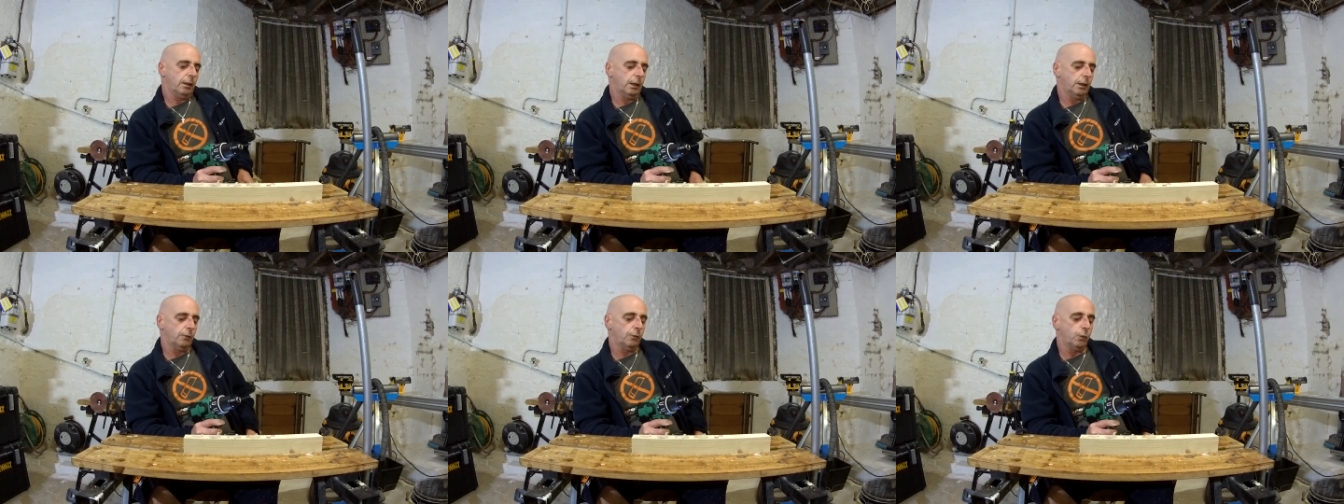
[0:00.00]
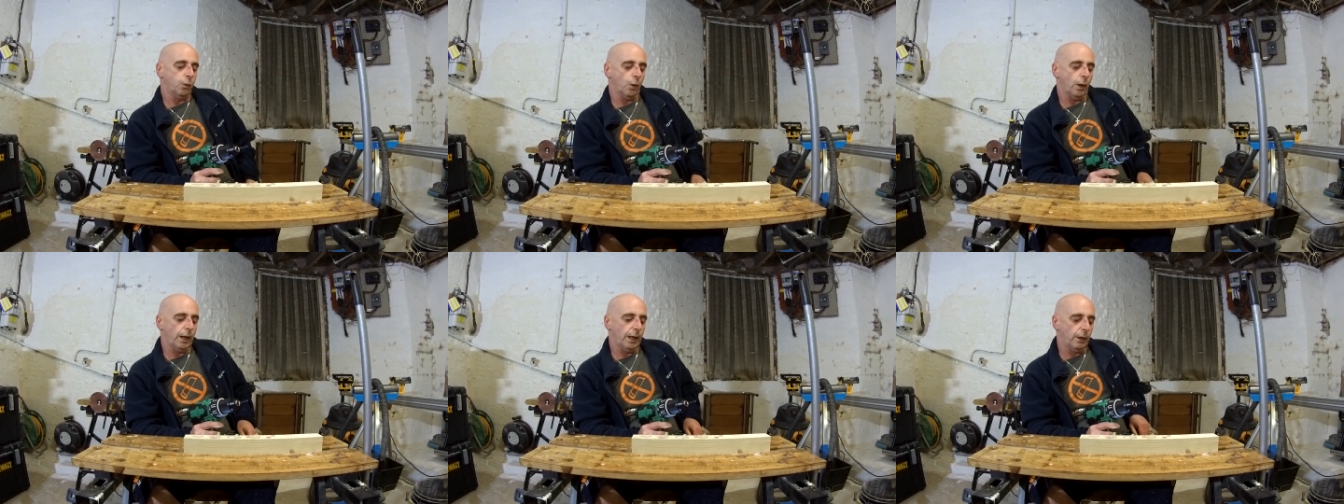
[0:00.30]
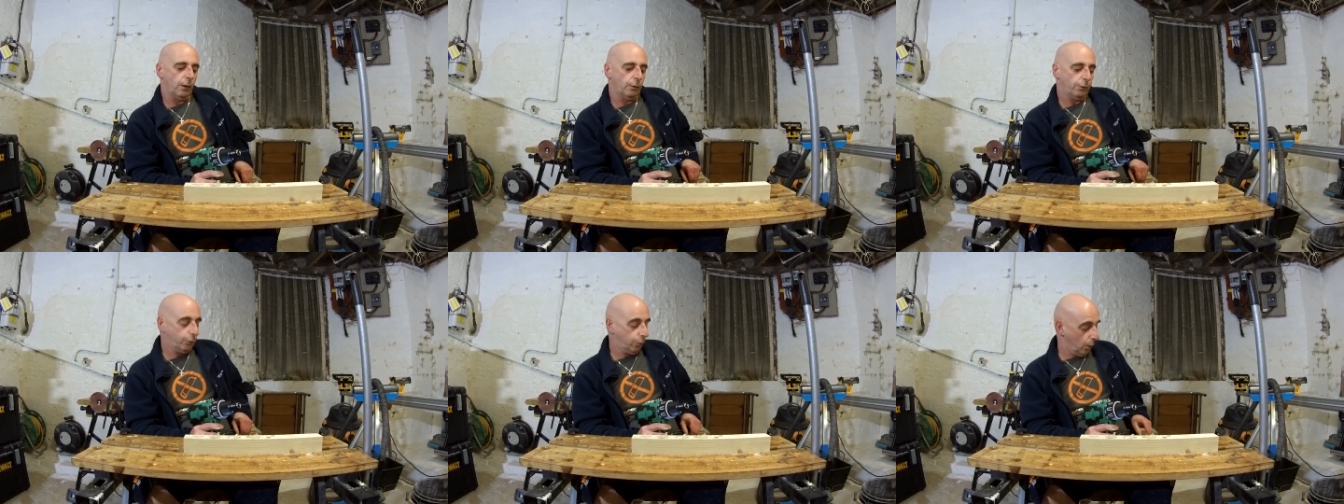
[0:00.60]
11,
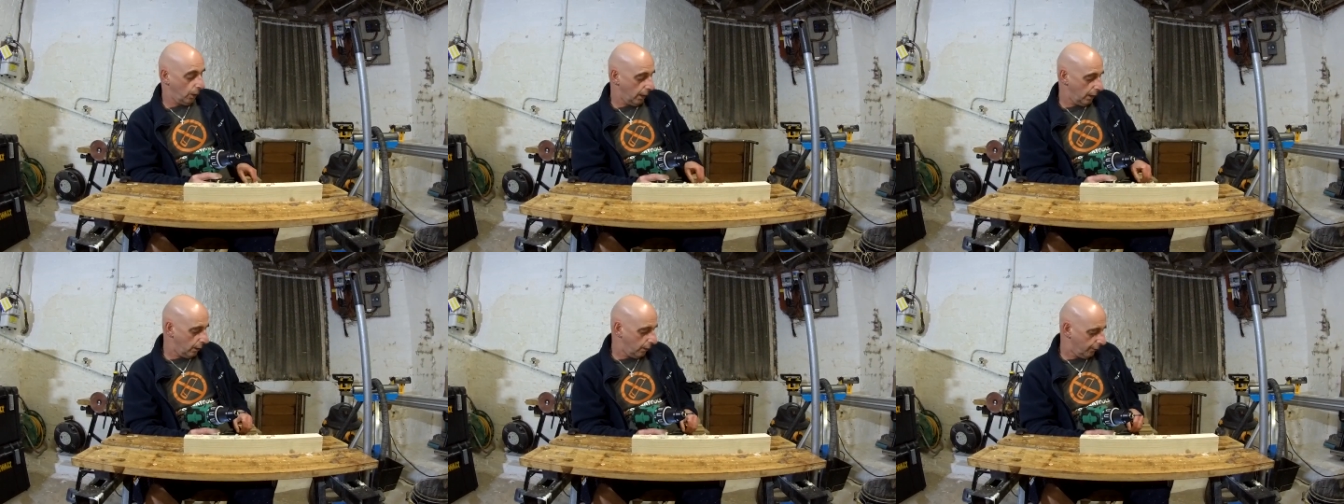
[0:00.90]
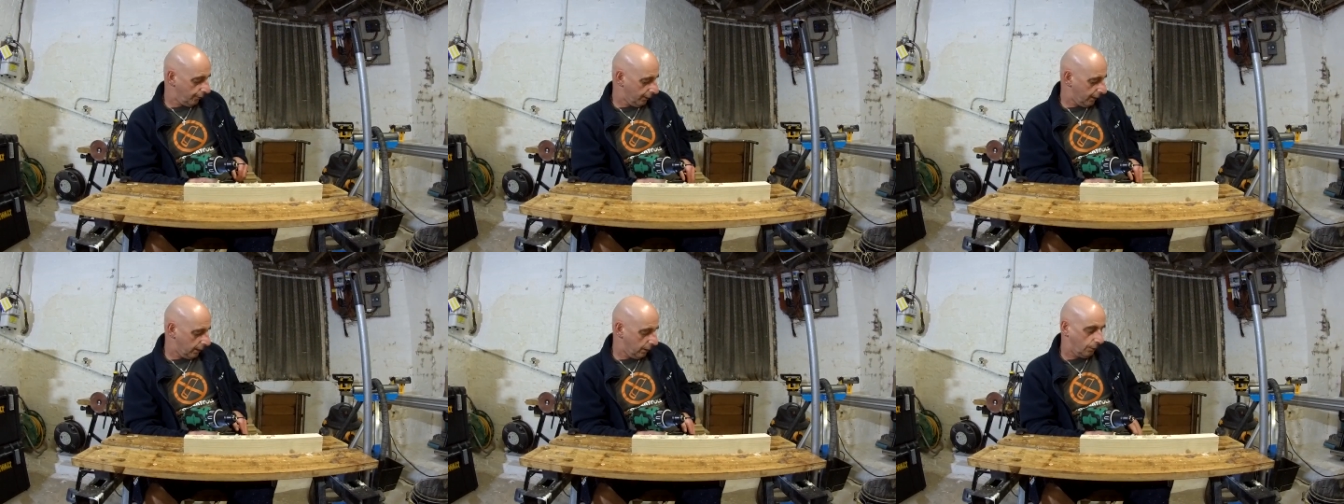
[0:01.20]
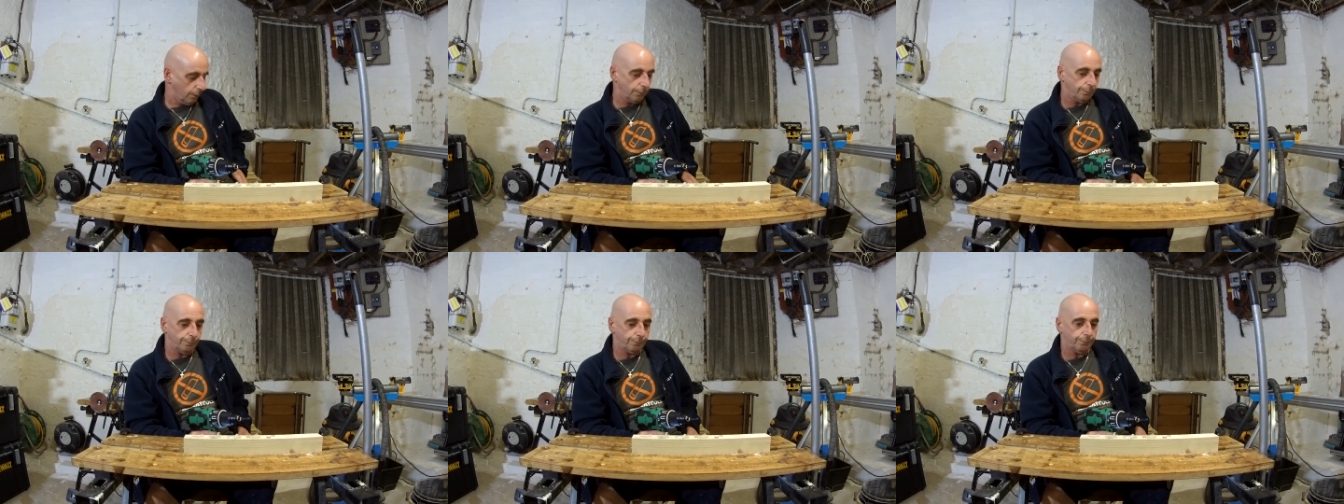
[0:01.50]
12. 12
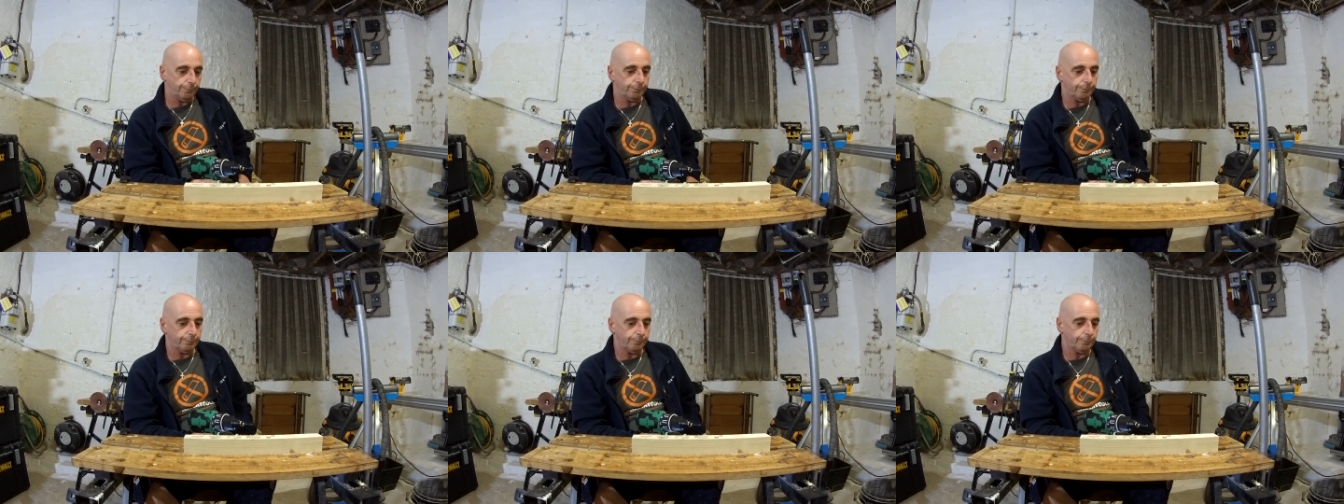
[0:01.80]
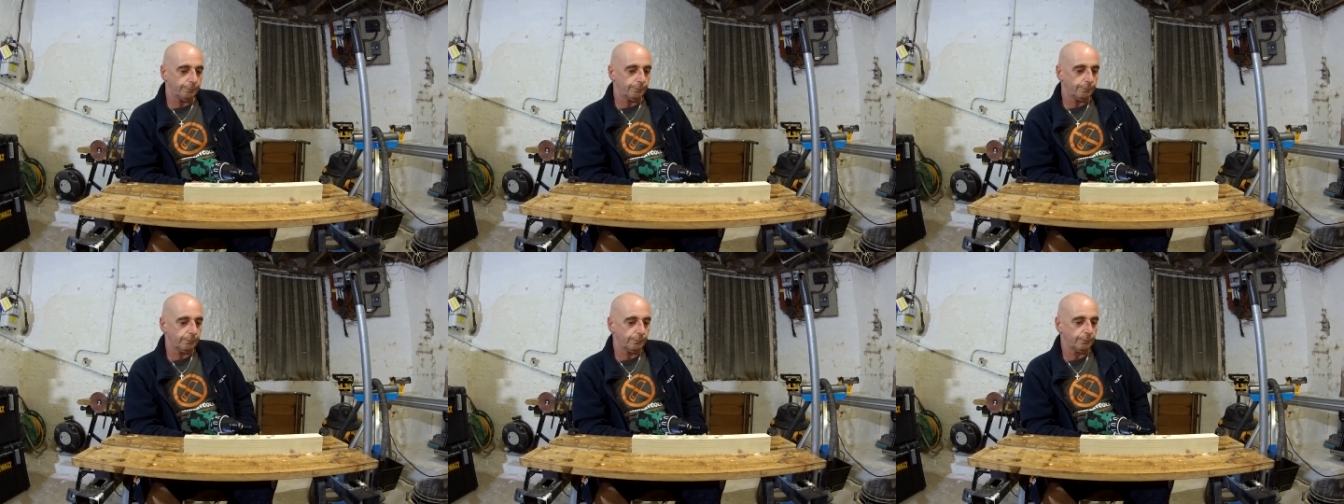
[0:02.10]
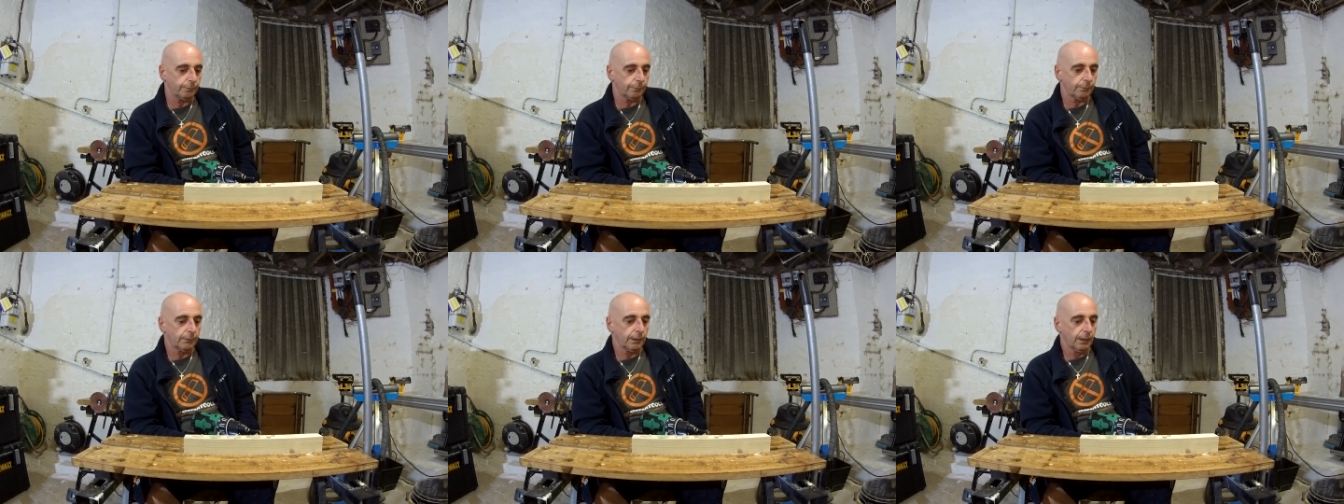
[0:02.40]
now.
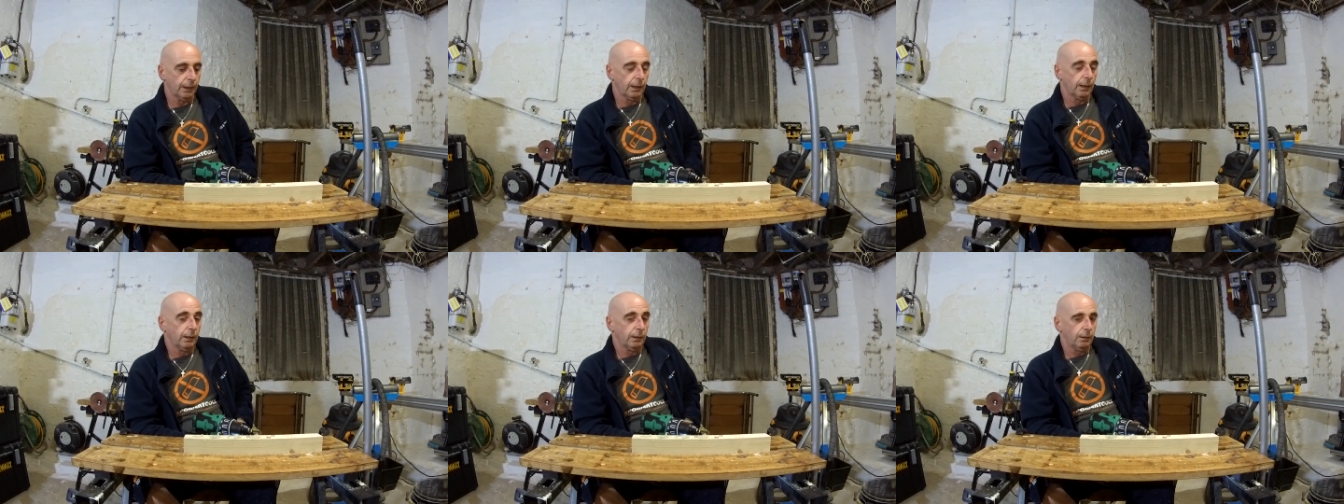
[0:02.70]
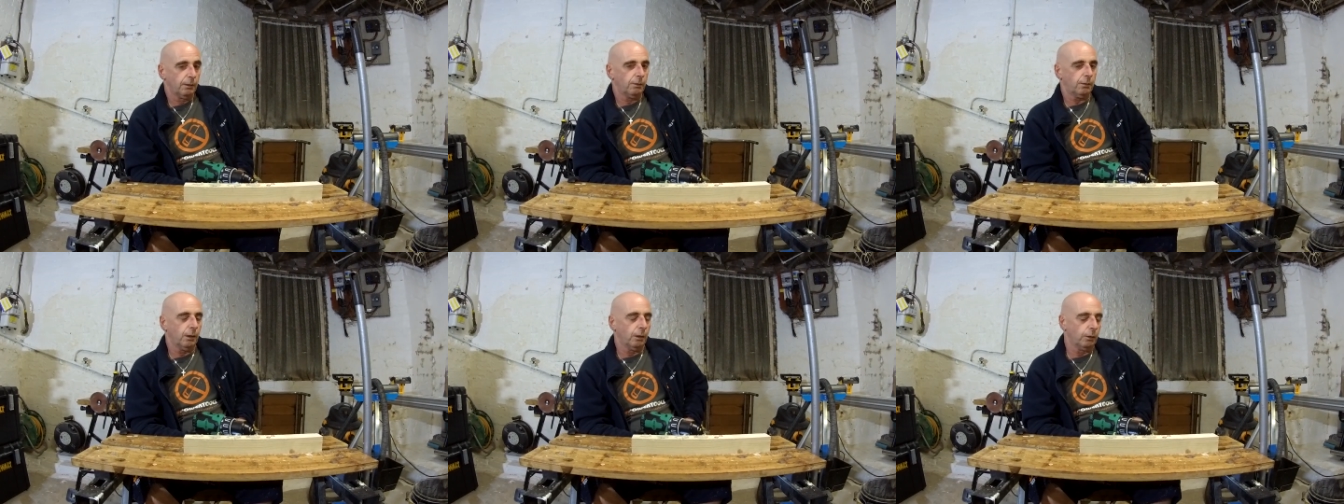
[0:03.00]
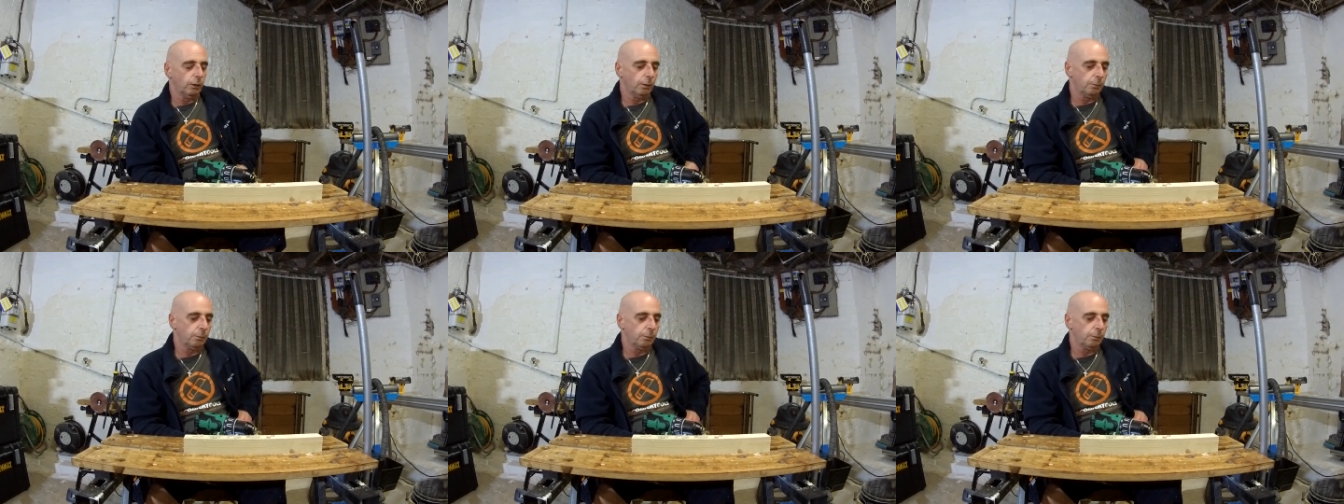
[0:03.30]
Still